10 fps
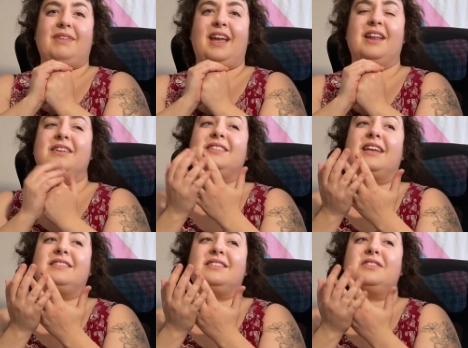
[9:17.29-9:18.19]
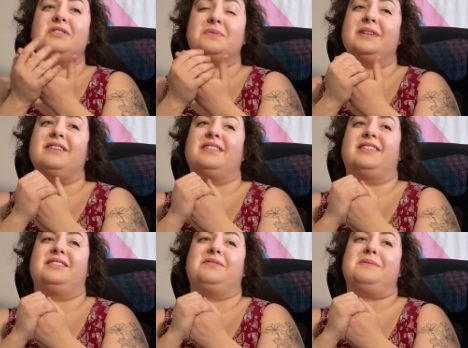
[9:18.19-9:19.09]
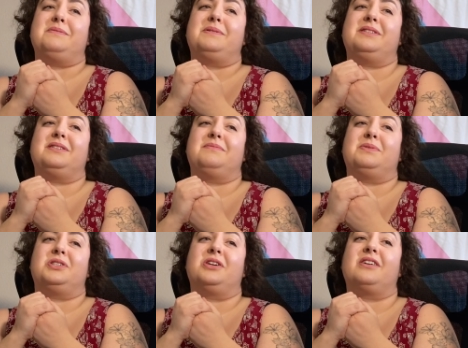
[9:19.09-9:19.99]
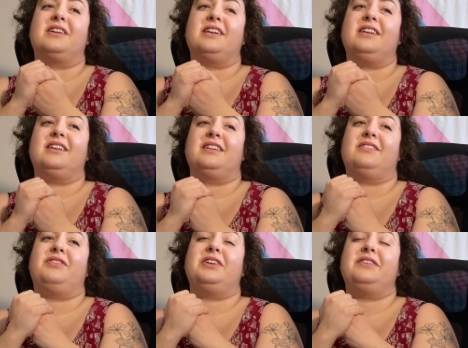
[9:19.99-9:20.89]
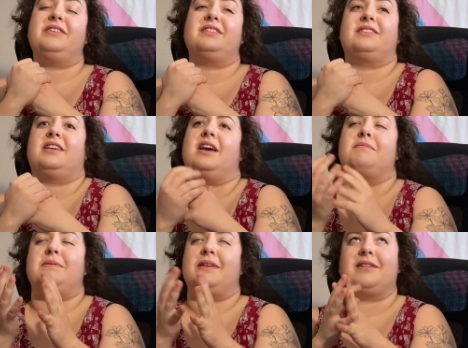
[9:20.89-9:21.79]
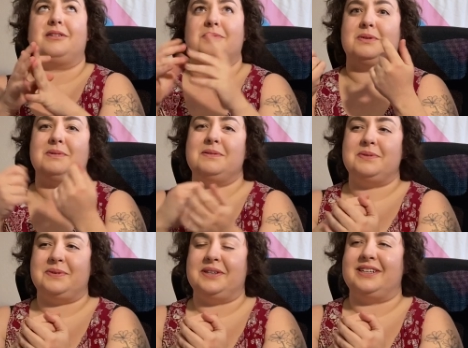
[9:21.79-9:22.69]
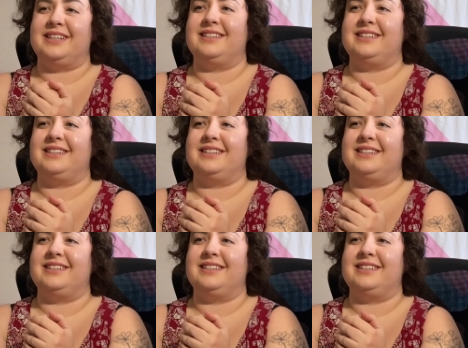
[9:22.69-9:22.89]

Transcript: And he goes, it's, there's no sweetener in it. Do you want me to put some sugar in it for you? And she's like, yeah, maybe that'll help. So I put some sweetener in it.